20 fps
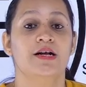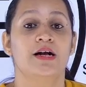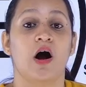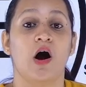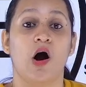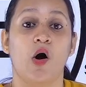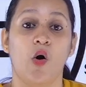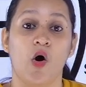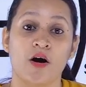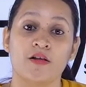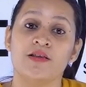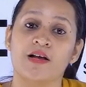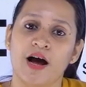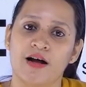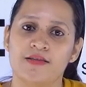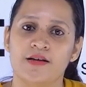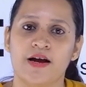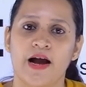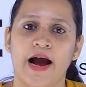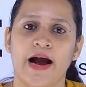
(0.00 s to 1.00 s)
On the
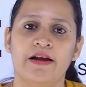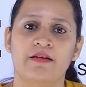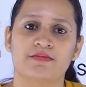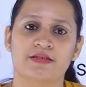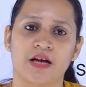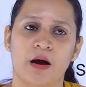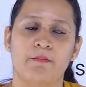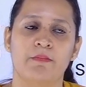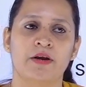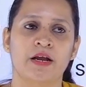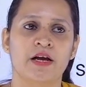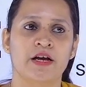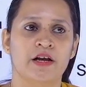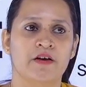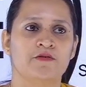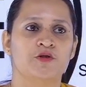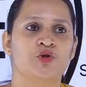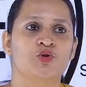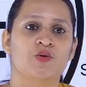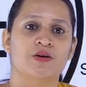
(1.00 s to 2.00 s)
other hand, if somebody
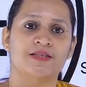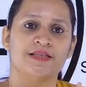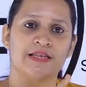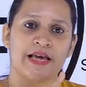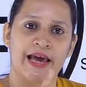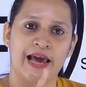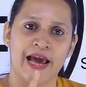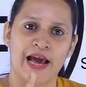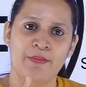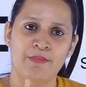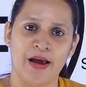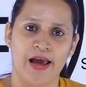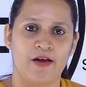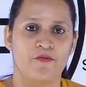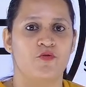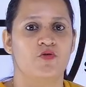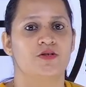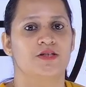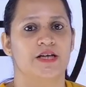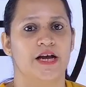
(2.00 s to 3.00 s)
gives you a same
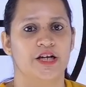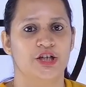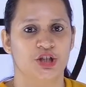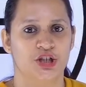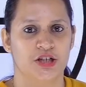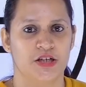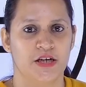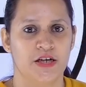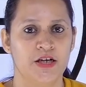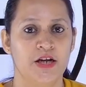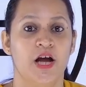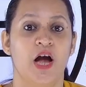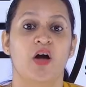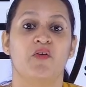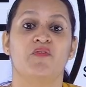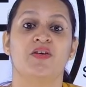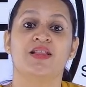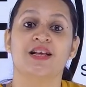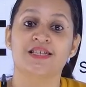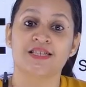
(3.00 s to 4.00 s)
A4 size sheet
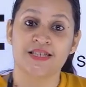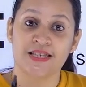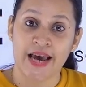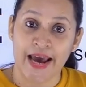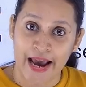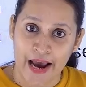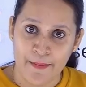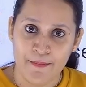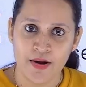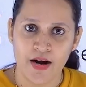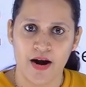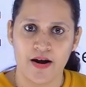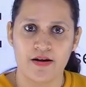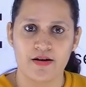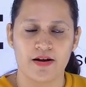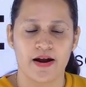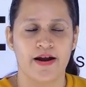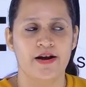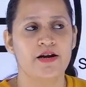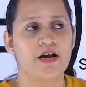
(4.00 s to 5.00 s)
with the same
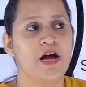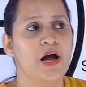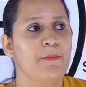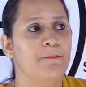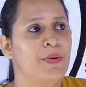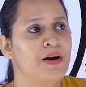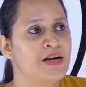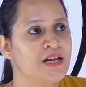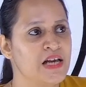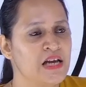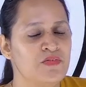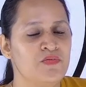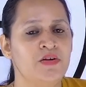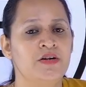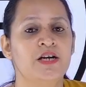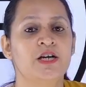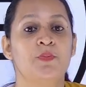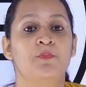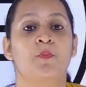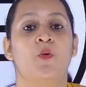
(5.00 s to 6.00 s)
content but given
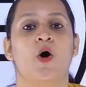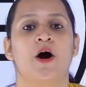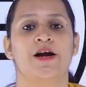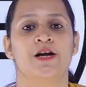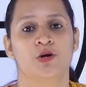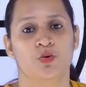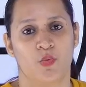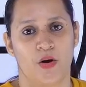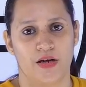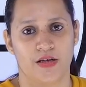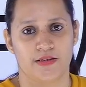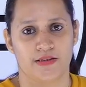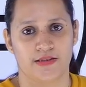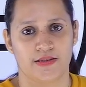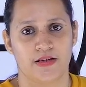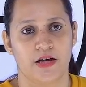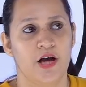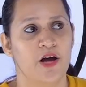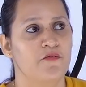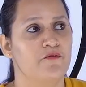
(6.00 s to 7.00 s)
it point wise,
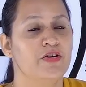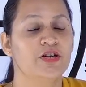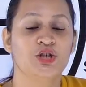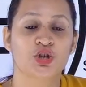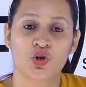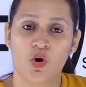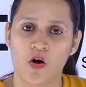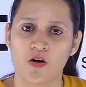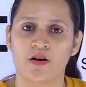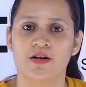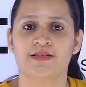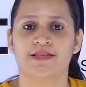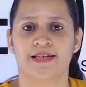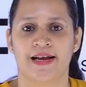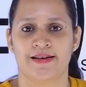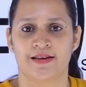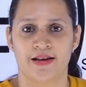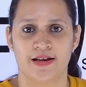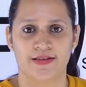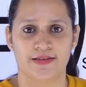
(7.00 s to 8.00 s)
with shorter
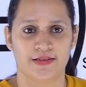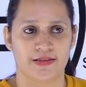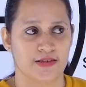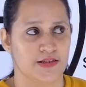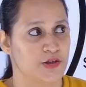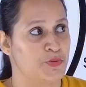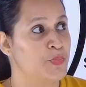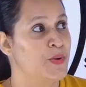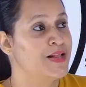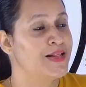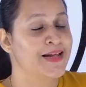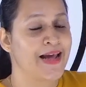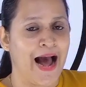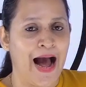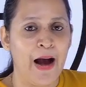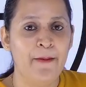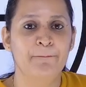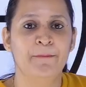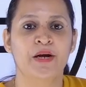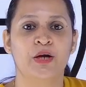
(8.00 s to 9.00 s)
sentences, with
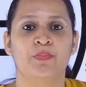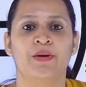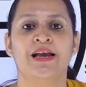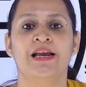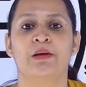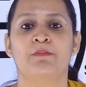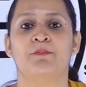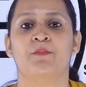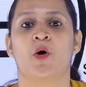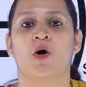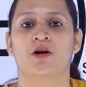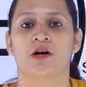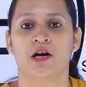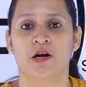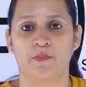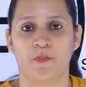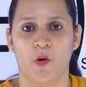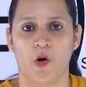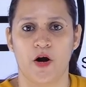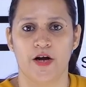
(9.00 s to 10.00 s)
gap between
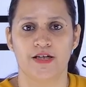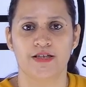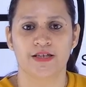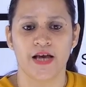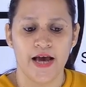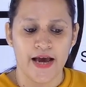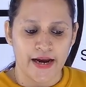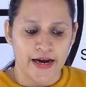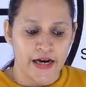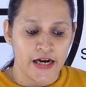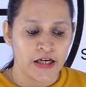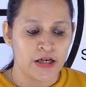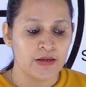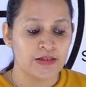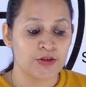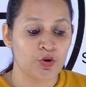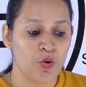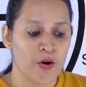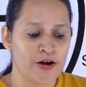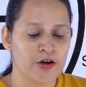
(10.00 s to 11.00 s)
important points, it is
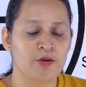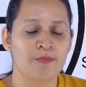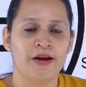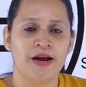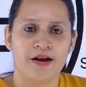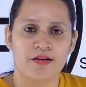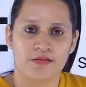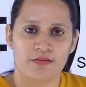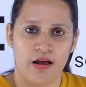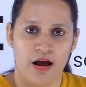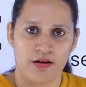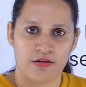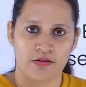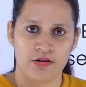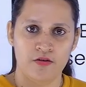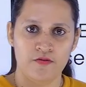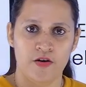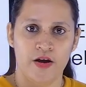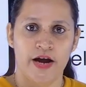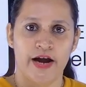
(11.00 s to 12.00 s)
going to be
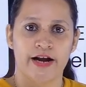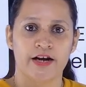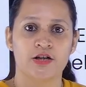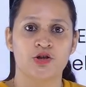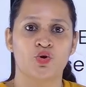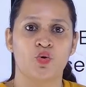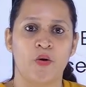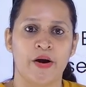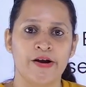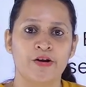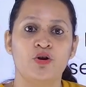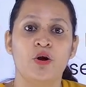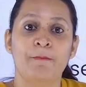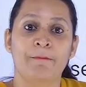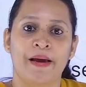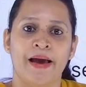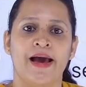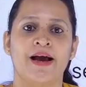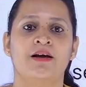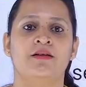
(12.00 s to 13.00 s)
attractive. It is going to
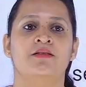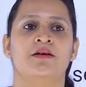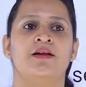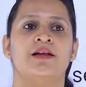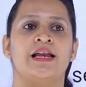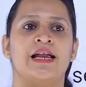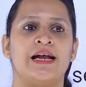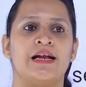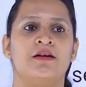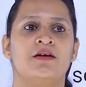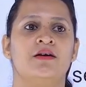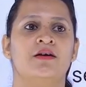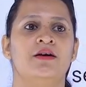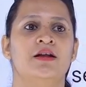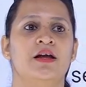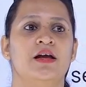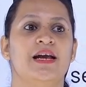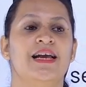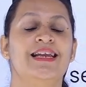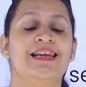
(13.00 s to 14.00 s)
make the reader
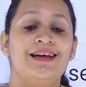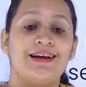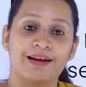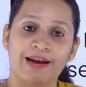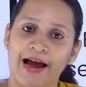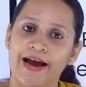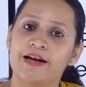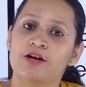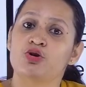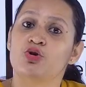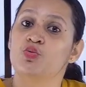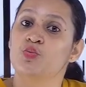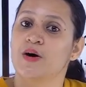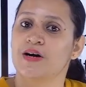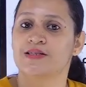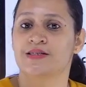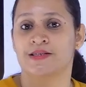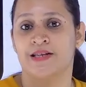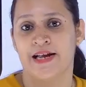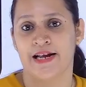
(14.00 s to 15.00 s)
inclined
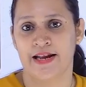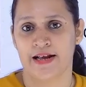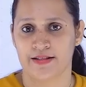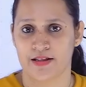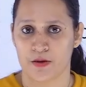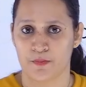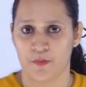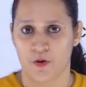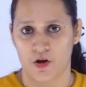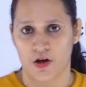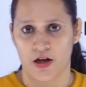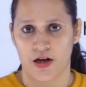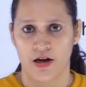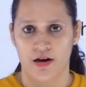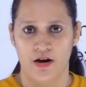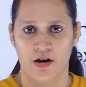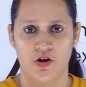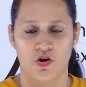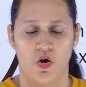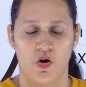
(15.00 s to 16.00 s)
towards reading that
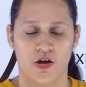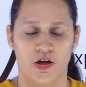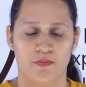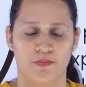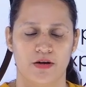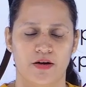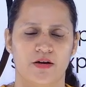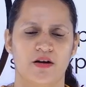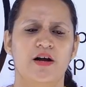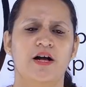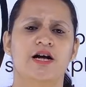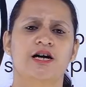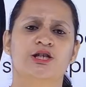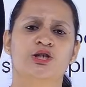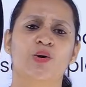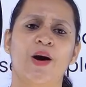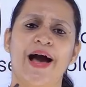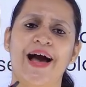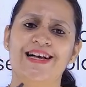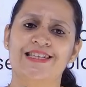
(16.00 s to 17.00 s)
particular document.
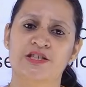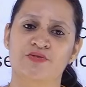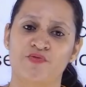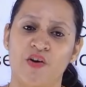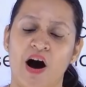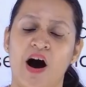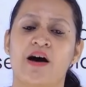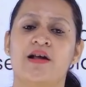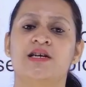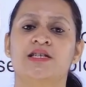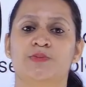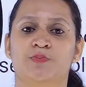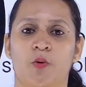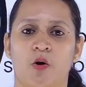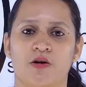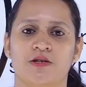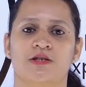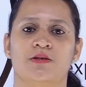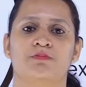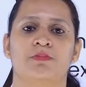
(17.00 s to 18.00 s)
So as far as
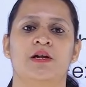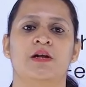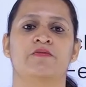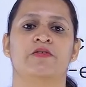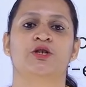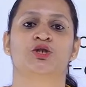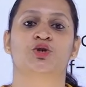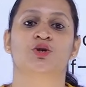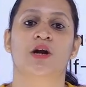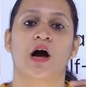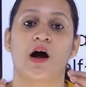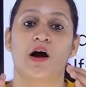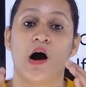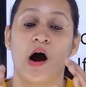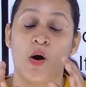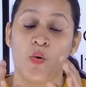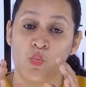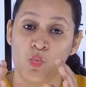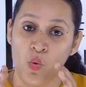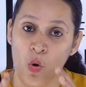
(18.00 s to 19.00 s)
possible, we should
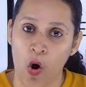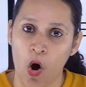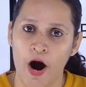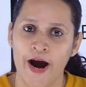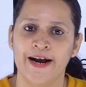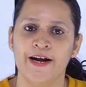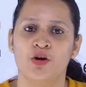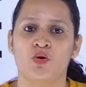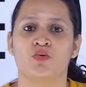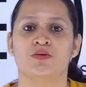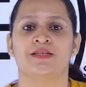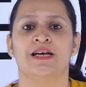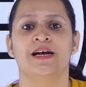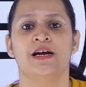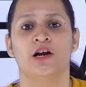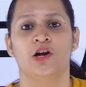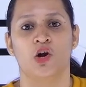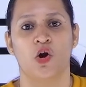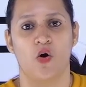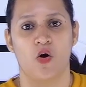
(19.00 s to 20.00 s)
avoid
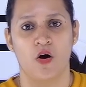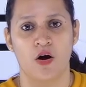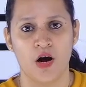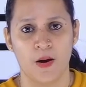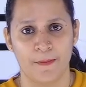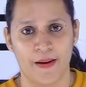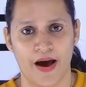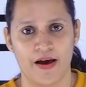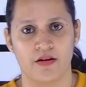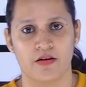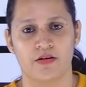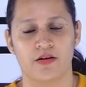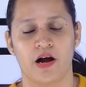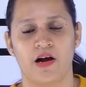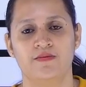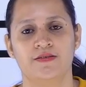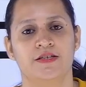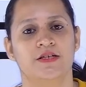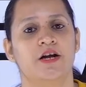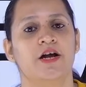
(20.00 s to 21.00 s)
using long
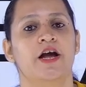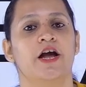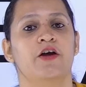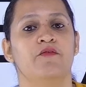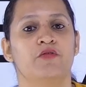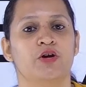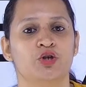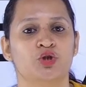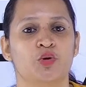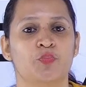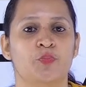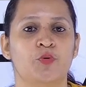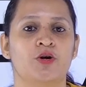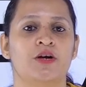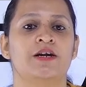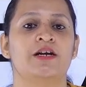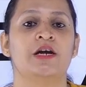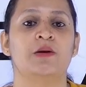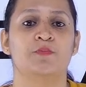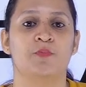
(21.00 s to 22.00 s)
paragraphs. We should put
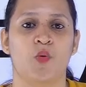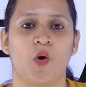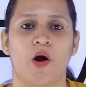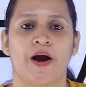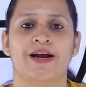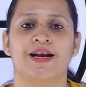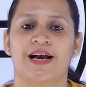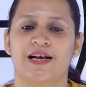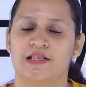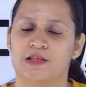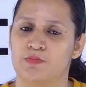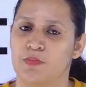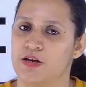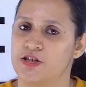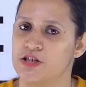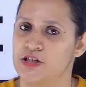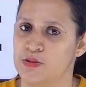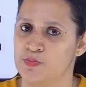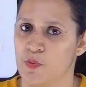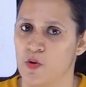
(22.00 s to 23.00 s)
it in point as
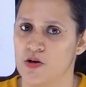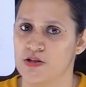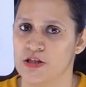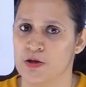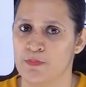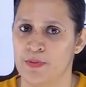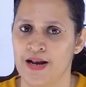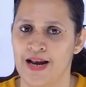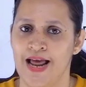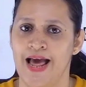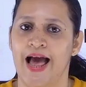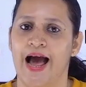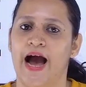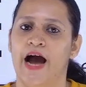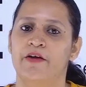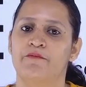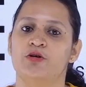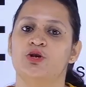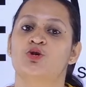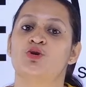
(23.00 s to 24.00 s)
much as possible,
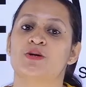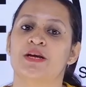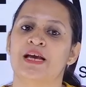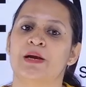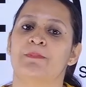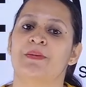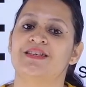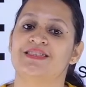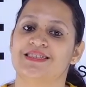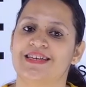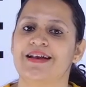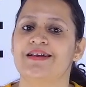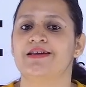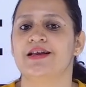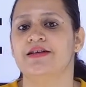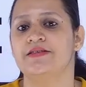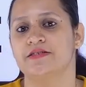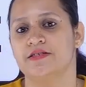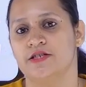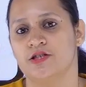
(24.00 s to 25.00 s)
and we should keep our
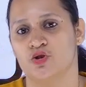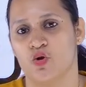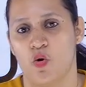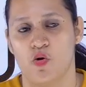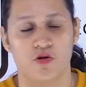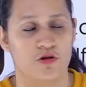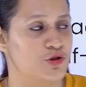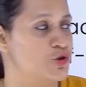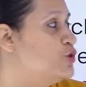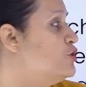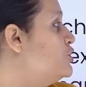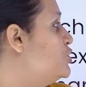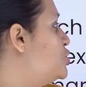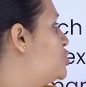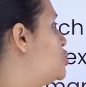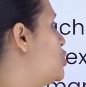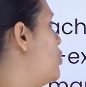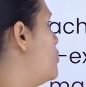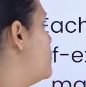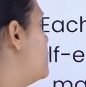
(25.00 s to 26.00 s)
sentences also short.